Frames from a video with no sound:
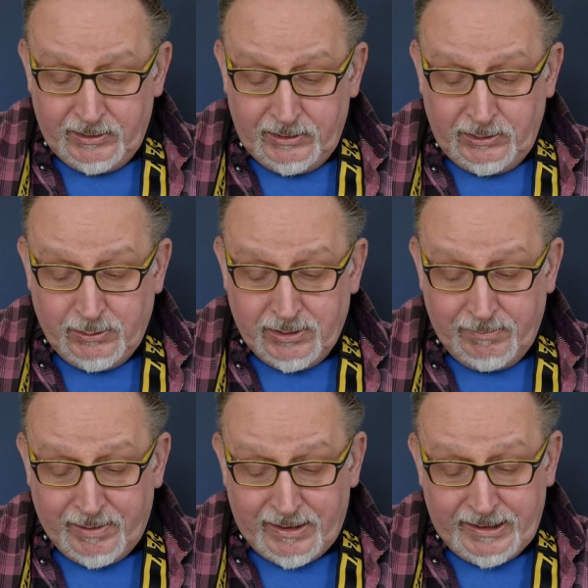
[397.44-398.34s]
you
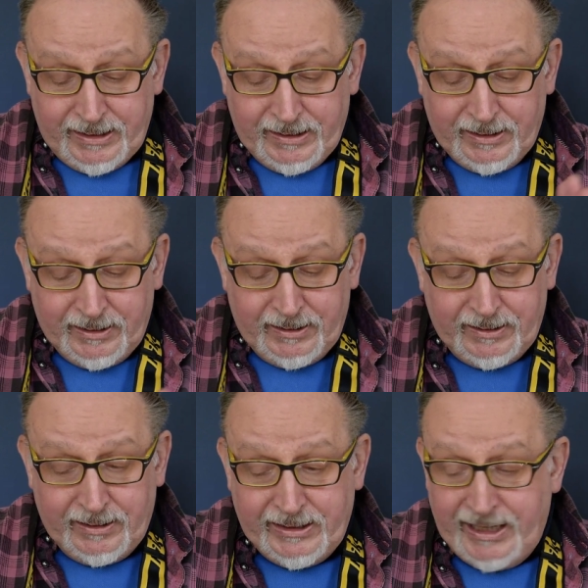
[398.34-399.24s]
can buy
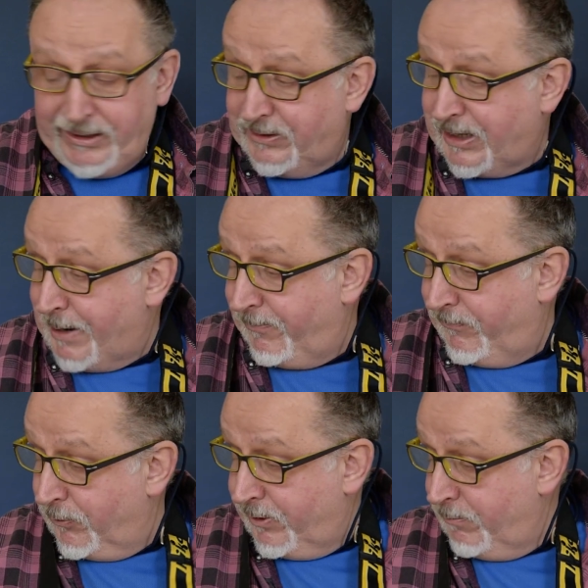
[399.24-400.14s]
an end cap
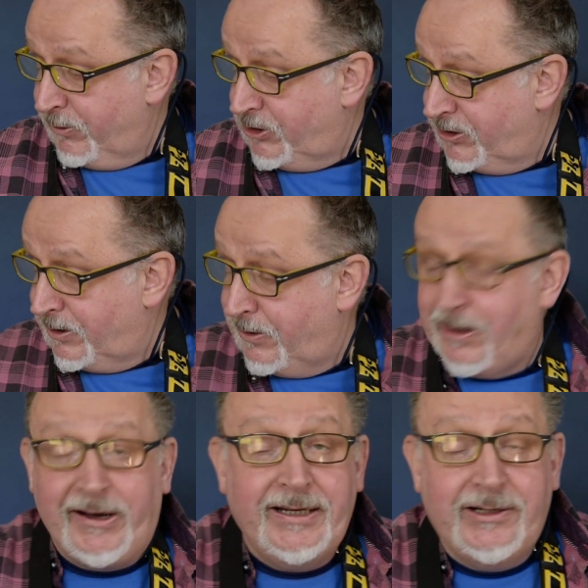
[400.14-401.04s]
for it, which is
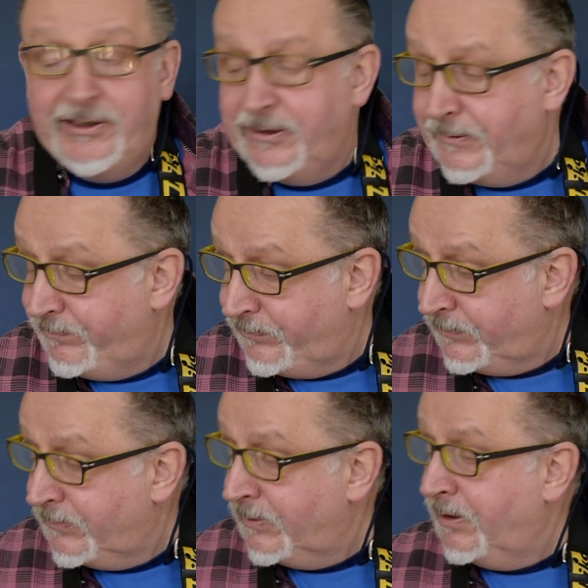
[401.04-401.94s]
like
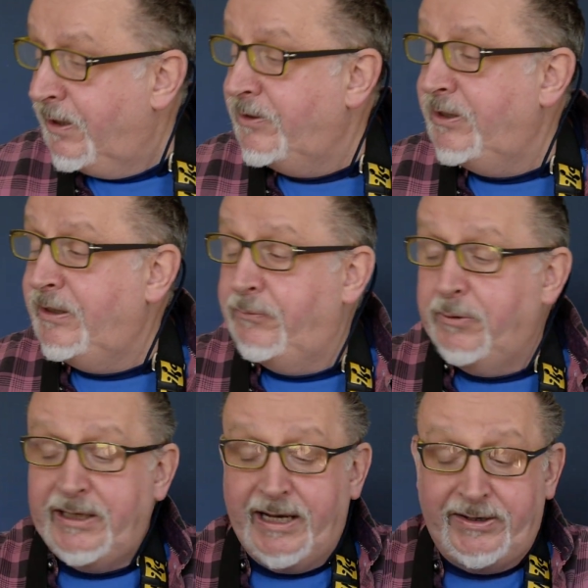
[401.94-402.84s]
a
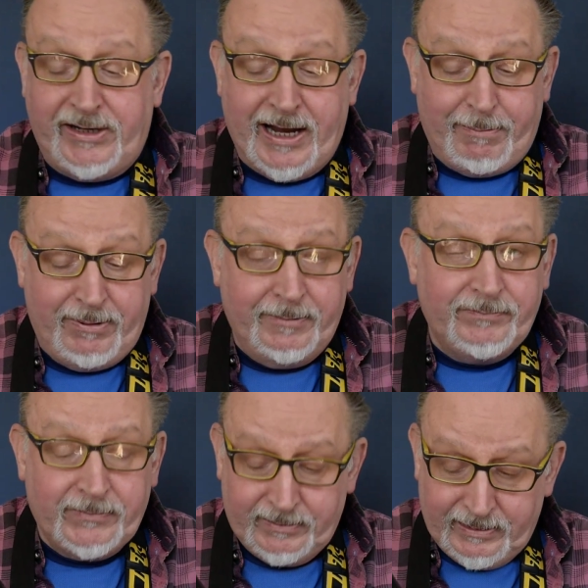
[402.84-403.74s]
D3 end cap.
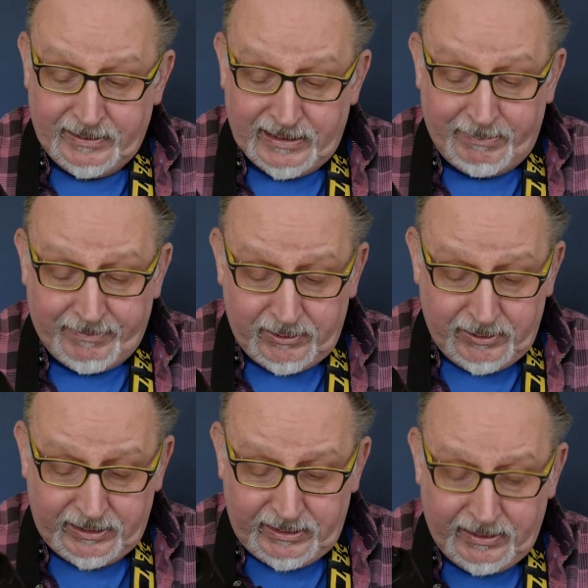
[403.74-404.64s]
Let me have a
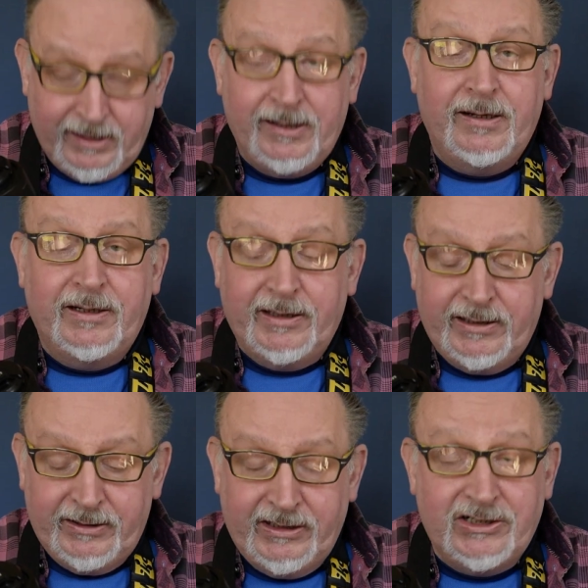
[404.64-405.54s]
look.
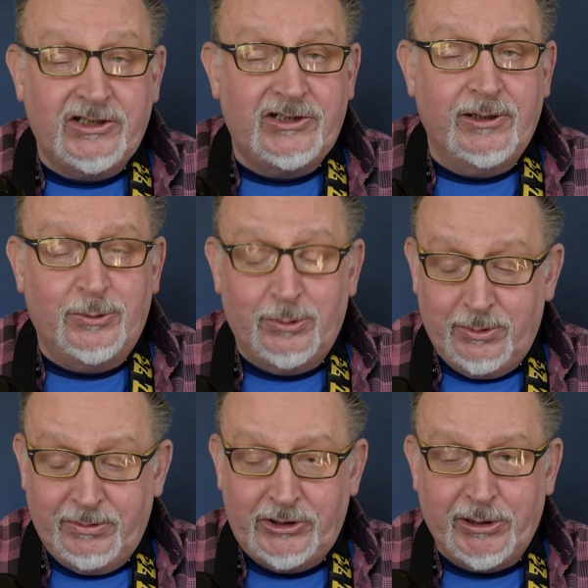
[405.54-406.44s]
Is this still
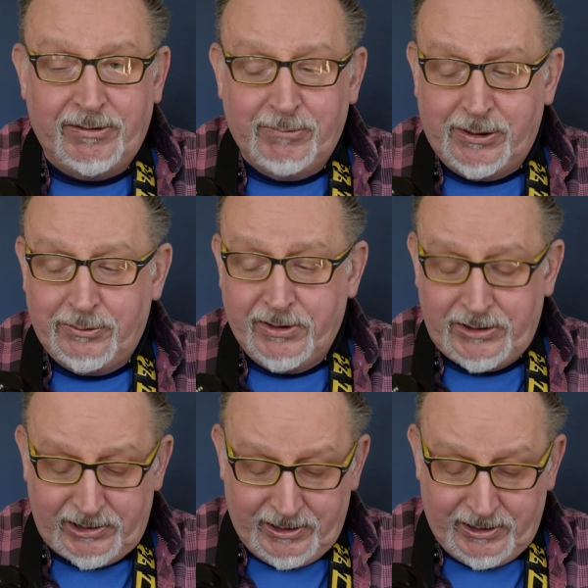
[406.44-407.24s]
all showing well, Chris?